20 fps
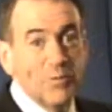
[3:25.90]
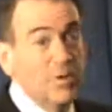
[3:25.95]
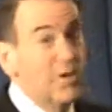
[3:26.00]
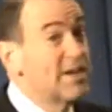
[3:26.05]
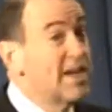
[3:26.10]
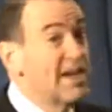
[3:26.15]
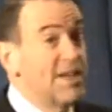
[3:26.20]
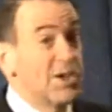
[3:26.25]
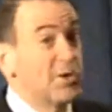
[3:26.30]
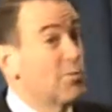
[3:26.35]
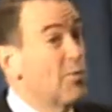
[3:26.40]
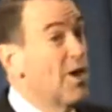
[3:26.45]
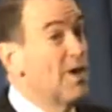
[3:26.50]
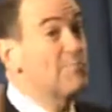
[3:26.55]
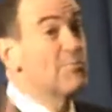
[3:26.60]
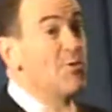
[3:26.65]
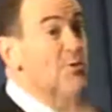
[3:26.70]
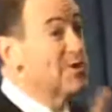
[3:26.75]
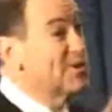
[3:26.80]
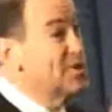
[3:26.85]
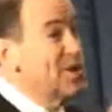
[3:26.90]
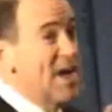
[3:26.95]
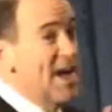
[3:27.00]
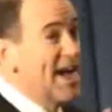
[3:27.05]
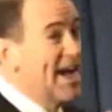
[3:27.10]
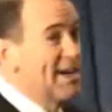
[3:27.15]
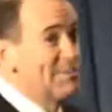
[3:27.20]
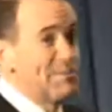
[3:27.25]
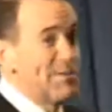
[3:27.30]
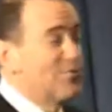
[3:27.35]
we'll get you one more
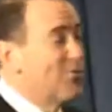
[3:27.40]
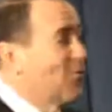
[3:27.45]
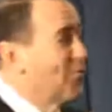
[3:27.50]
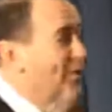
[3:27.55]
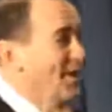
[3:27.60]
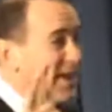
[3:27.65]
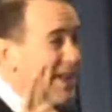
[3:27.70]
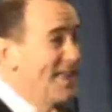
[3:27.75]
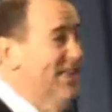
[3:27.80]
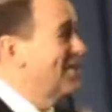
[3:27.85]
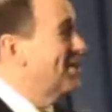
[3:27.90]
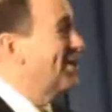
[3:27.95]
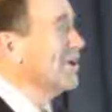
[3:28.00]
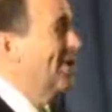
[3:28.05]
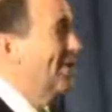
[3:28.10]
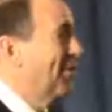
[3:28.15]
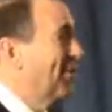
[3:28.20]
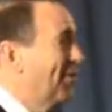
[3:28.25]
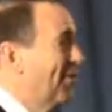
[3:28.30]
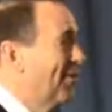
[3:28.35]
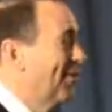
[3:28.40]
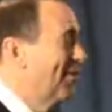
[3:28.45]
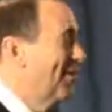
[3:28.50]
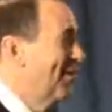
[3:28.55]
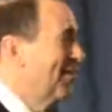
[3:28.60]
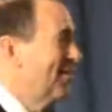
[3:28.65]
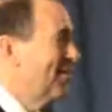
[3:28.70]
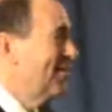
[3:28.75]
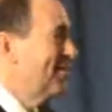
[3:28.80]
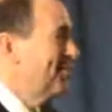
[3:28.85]
time before we let you go.
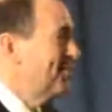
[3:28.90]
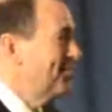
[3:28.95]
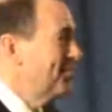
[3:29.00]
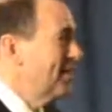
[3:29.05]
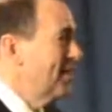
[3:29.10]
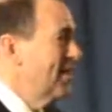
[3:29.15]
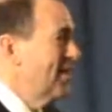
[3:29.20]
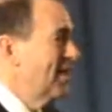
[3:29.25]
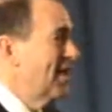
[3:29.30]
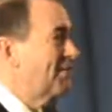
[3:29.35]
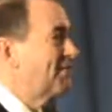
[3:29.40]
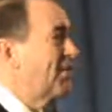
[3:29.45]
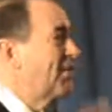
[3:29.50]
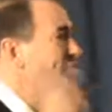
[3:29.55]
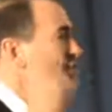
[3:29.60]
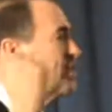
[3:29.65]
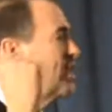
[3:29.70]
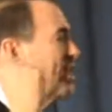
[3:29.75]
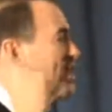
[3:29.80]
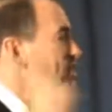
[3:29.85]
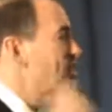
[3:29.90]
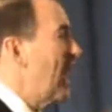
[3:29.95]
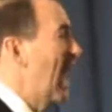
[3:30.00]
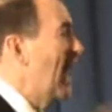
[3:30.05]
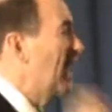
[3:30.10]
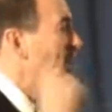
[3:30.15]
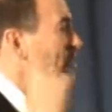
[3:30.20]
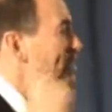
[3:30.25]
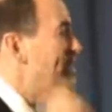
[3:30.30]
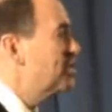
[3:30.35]
Now, folks, it is
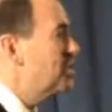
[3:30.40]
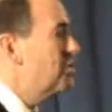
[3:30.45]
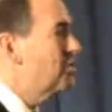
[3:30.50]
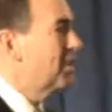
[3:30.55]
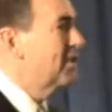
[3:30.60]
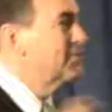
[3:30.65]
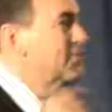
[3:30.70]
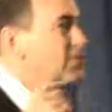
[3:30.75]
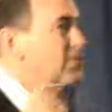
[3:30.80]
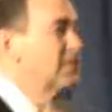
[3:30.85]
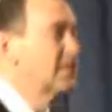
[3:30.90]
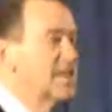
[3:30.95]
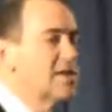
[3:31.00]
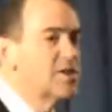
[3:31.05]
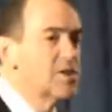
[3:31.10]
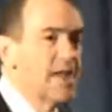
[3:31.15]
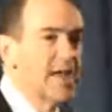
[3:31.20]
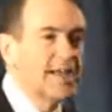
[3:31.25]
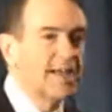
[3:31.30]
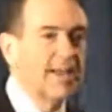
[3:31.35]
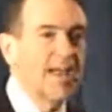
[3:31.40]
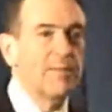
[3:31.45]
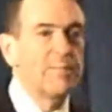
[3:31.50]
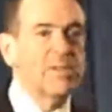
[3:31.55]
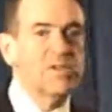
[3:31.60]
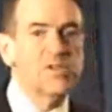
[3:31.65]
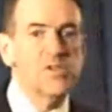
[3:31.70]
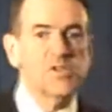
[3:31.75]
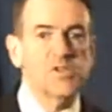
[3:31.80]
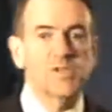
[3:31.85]
counterintuitive to a decent
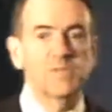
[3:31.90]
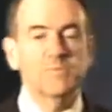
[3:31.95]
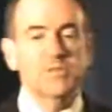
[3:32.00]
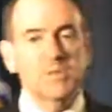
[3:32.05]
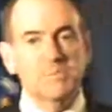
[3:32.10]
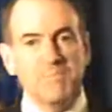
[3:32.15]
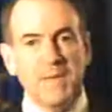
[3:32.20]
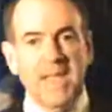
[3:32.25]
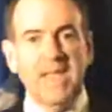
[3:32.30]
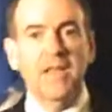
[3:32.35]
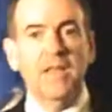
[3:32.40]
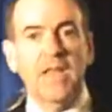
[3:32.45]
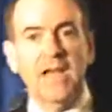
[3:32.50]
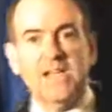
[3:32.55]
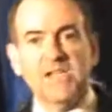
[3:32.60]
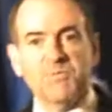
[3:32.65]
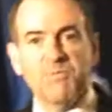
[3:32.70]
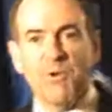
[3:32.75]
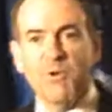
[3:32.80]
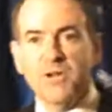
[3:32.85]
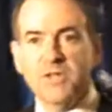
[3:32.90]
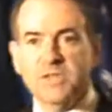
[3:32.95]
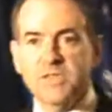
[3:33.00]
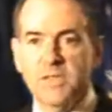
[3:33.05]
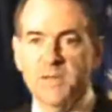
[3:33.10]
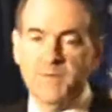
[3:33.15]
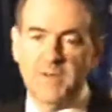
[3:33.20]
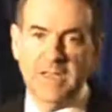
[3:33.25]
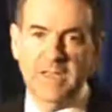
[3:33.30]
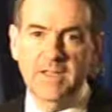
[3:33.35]
economic system to penalize
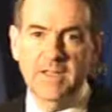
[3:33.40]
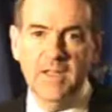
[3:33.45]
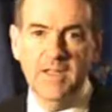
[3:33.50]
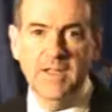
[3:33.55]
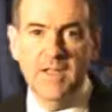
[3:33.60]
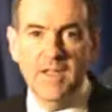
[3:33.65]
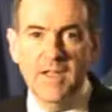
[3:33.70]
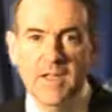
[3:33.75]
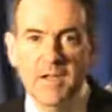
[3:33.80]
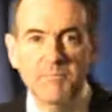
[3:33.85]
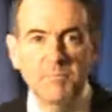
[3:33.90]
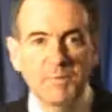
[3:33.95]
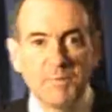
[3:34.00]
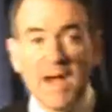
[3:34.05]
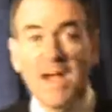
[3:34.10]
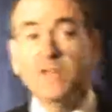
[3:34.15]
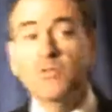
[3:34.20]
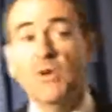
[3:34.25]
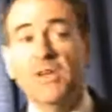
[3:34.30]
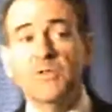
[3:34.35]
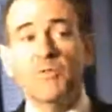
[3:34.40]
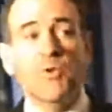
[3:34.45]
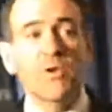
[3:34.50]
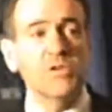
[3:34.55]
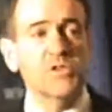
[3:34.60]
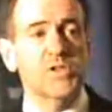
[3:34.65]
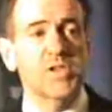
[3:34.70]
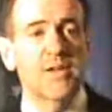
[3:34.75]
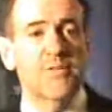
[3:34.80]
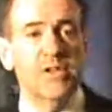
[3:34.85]
productivity. But by the way, the
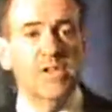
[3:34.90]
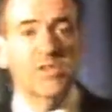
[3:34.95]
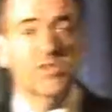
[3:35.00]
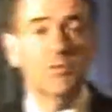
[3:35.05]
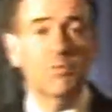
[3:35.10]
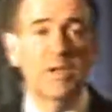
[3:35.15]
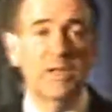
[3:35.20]
worst of it is